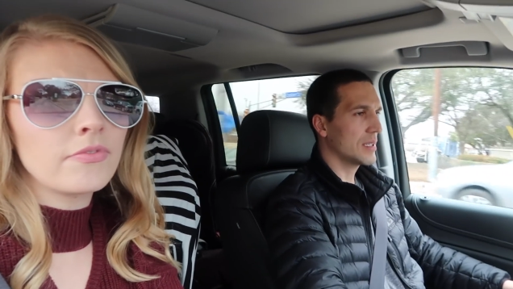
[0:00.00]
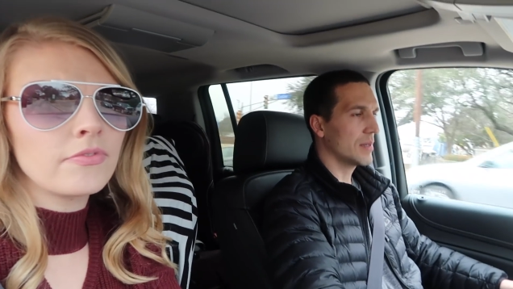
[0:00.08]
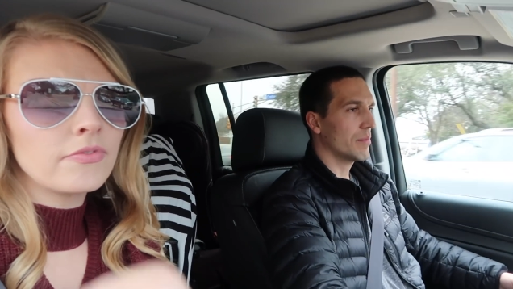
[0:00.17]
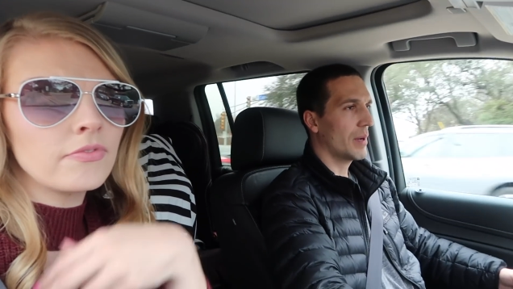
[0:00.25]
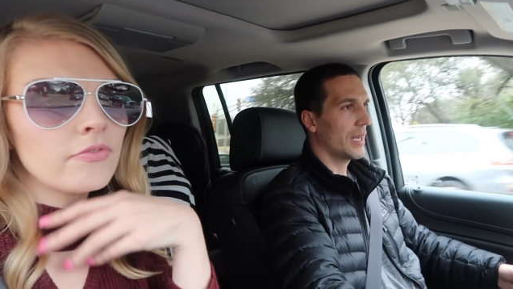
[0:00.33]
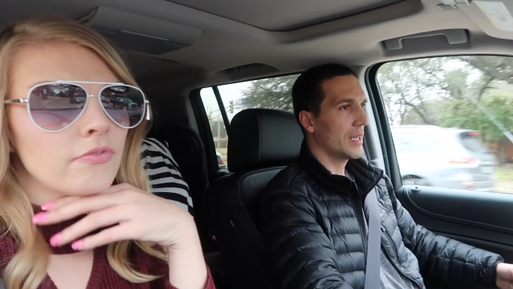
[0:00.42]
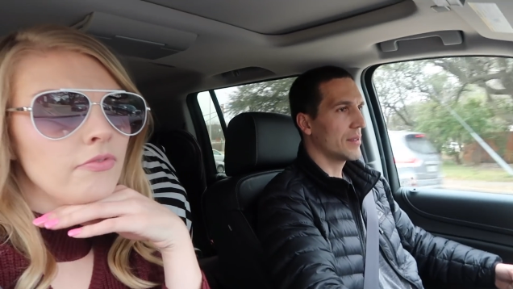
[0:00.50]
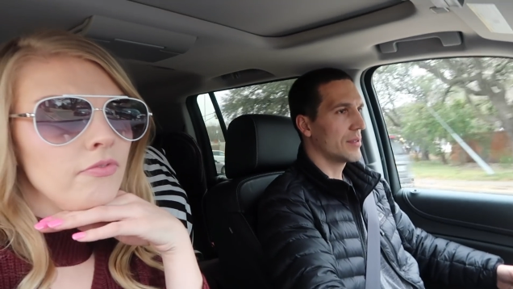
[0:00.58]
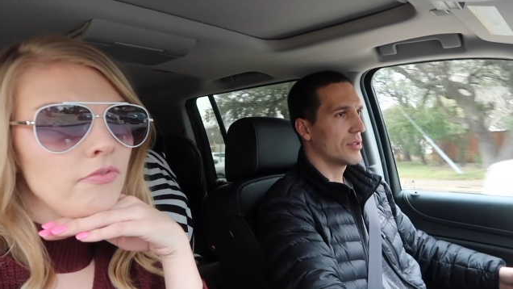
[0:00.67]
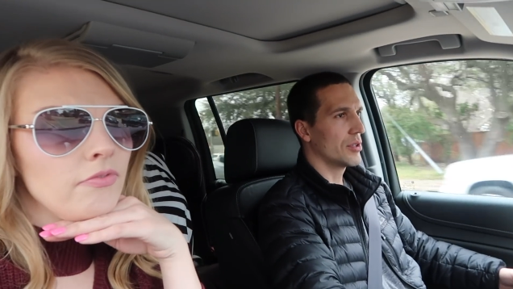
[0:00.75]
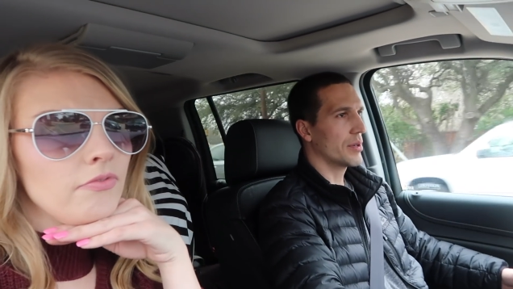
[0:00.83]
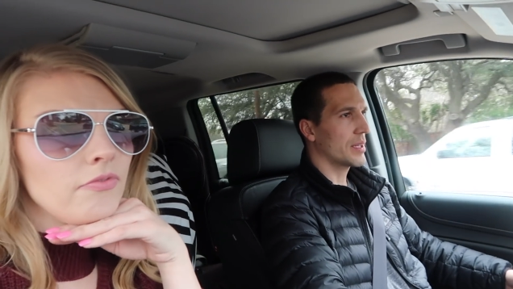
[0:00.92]
Speaker 1: and by
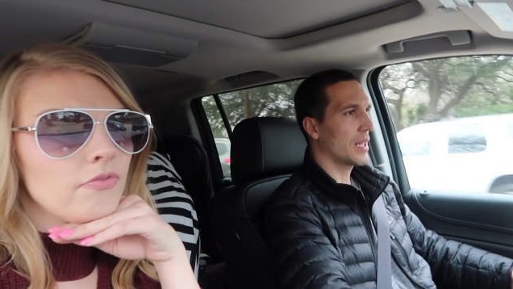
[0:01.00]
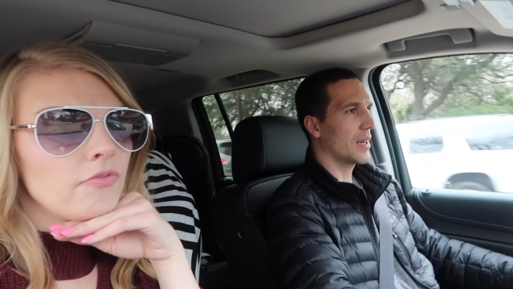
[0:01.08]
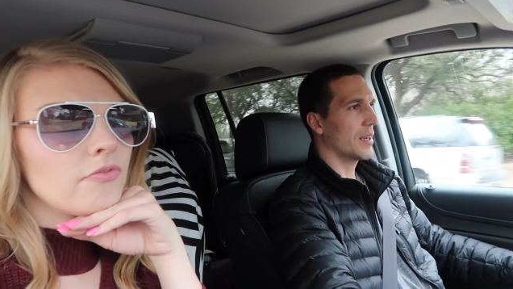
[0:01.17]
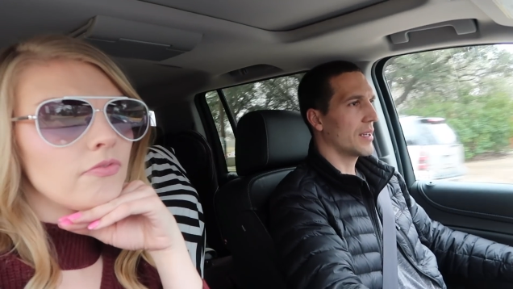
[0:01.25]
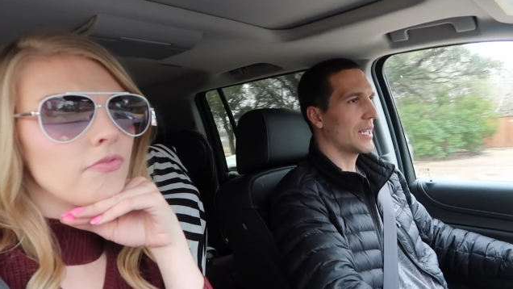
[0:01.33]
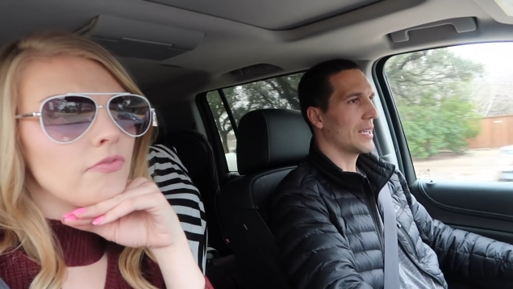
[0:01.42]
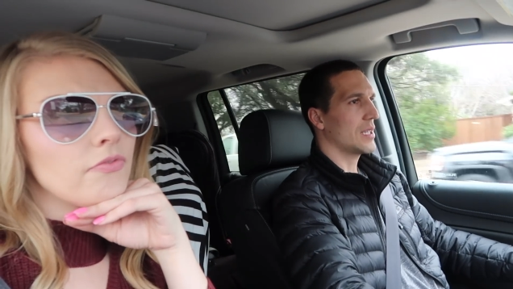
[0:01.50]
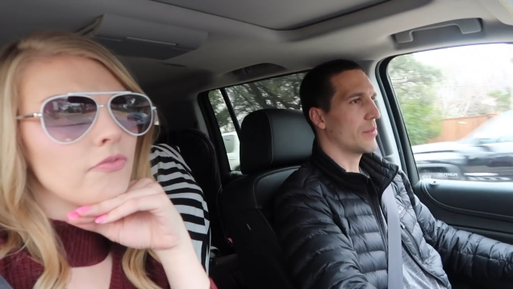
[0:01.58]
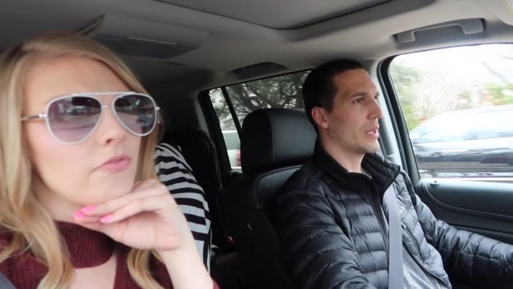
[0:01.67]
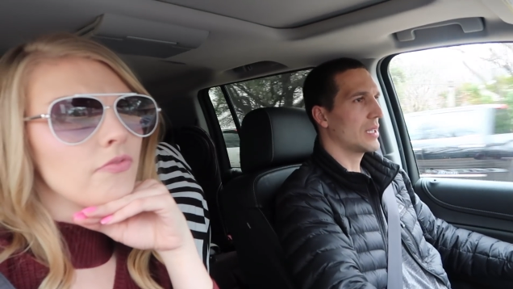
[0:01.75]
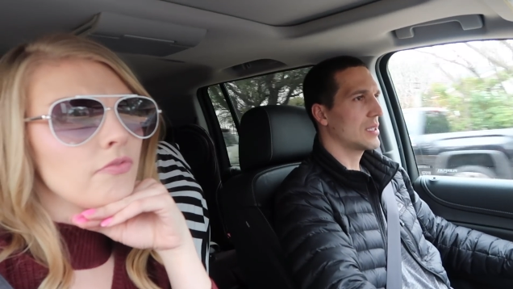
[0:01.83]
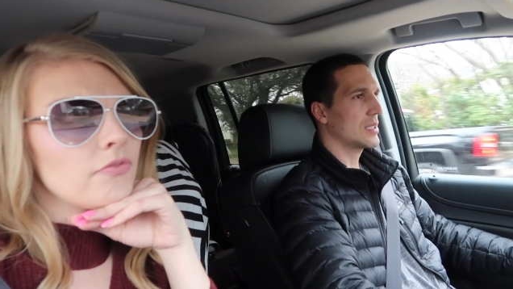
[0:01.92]
doing that on a daily
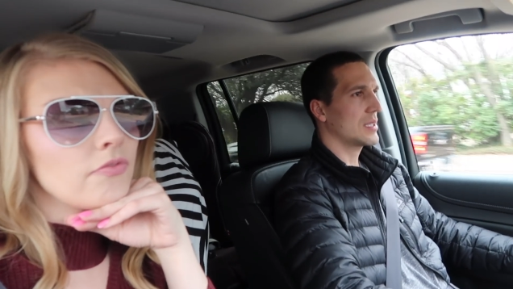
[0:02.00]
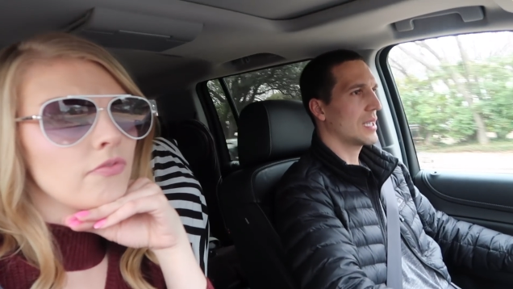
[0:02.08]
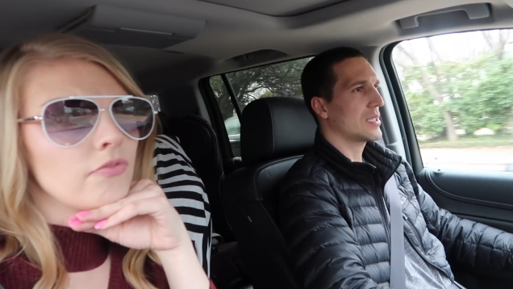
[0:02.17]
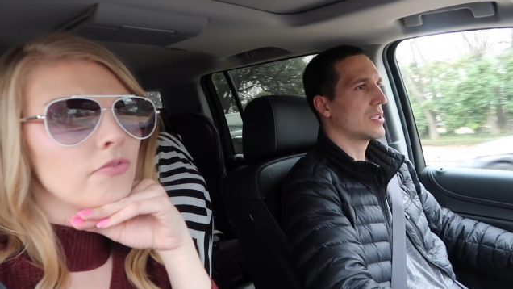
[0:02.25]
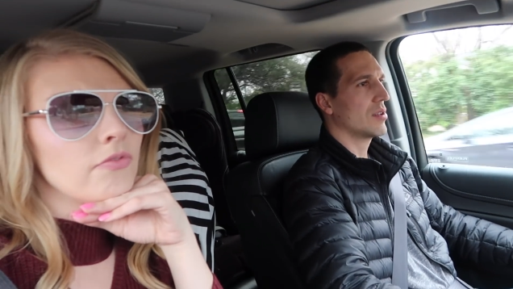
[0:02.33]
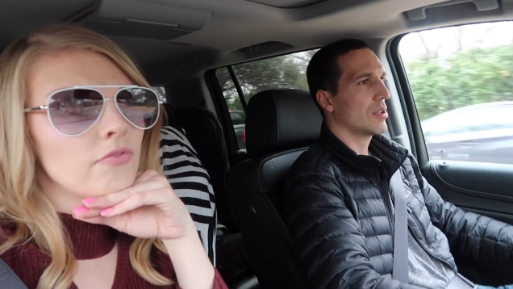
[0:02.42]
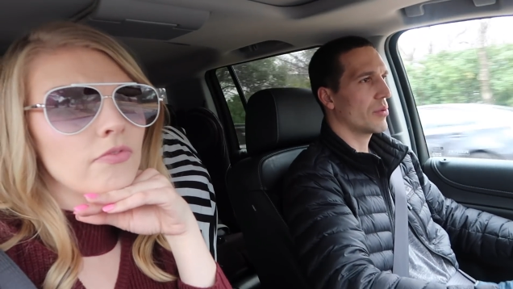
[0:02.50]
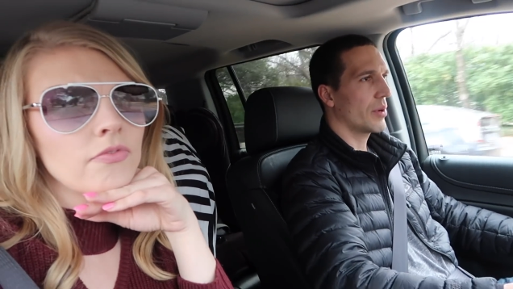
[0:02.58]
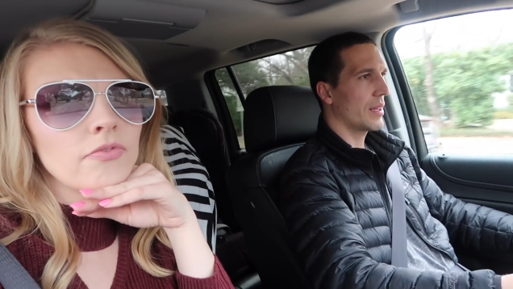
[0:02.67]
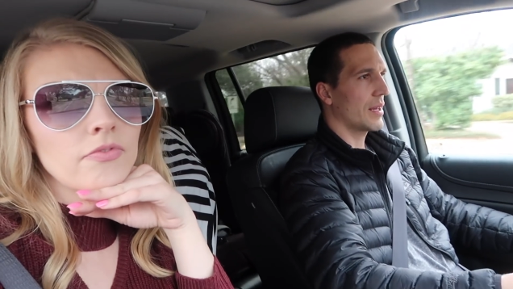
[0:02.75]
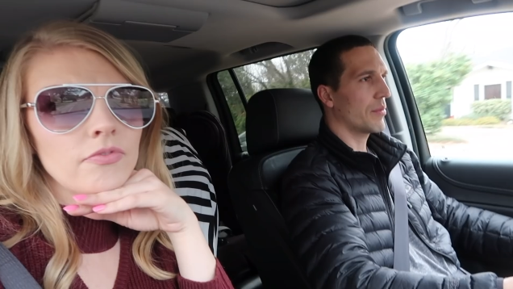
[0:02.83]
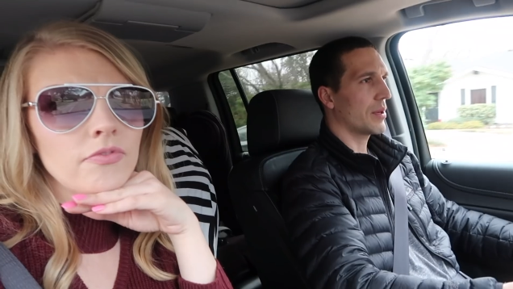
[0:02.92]
basis, that's the only way
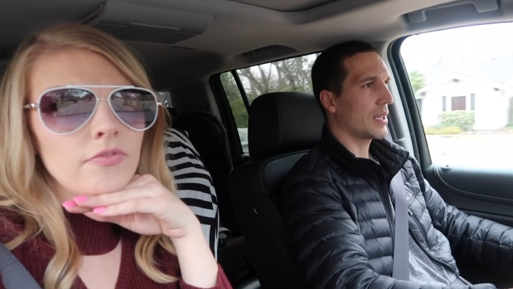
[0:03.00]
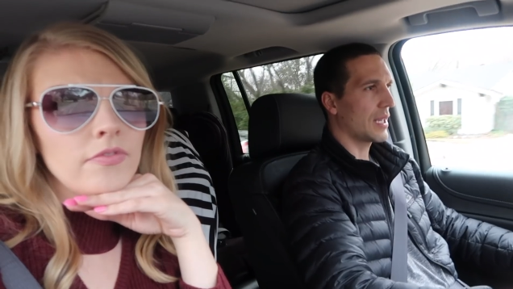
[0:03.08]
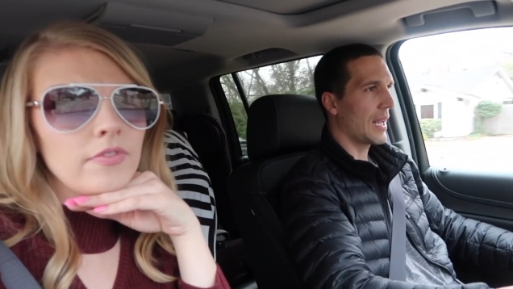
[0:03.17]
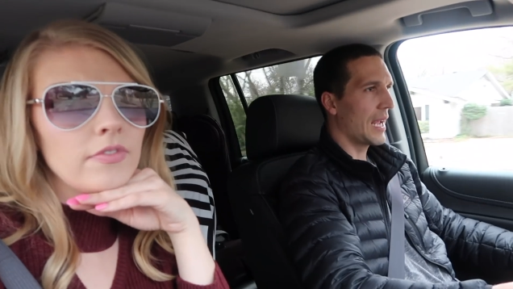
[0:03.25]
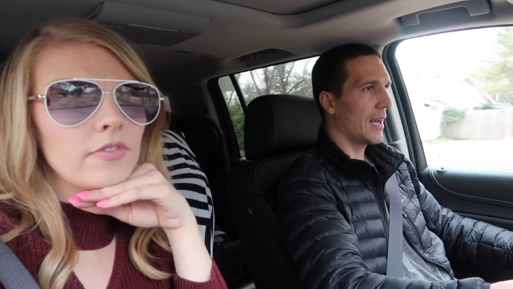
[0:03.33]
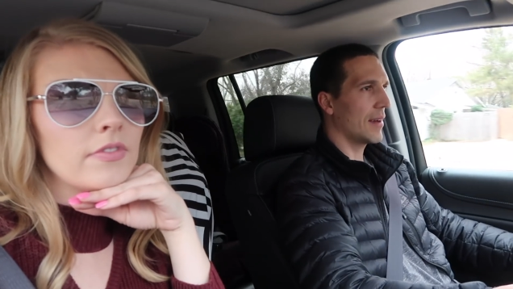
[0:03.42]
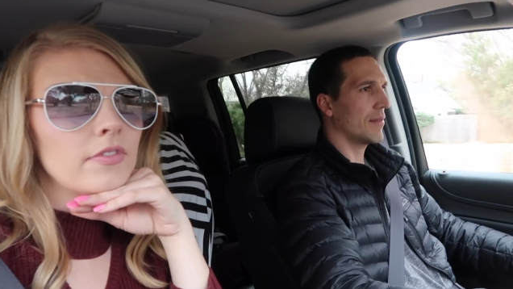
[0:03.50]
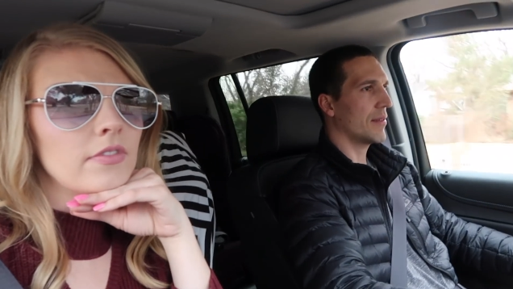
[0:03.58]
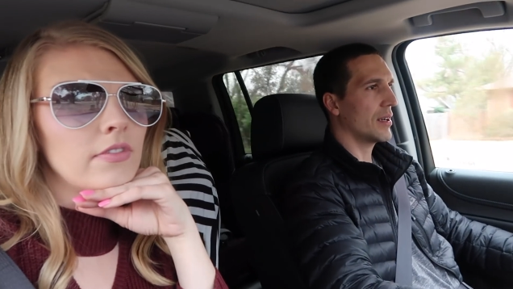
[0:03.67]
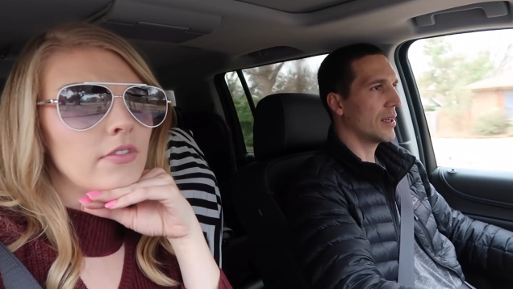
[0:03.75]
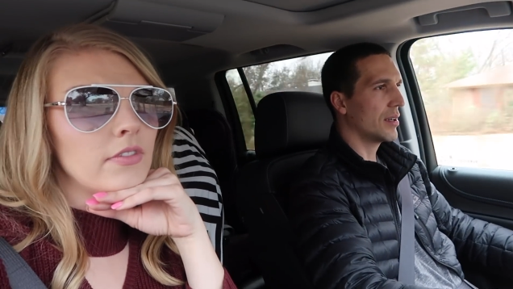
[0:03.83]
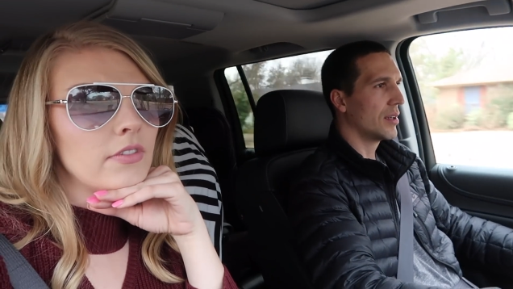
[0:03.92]
that we can have.
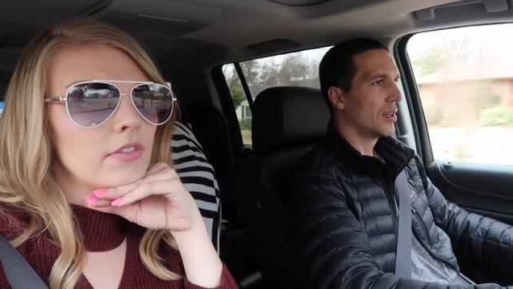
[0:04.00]
Uh,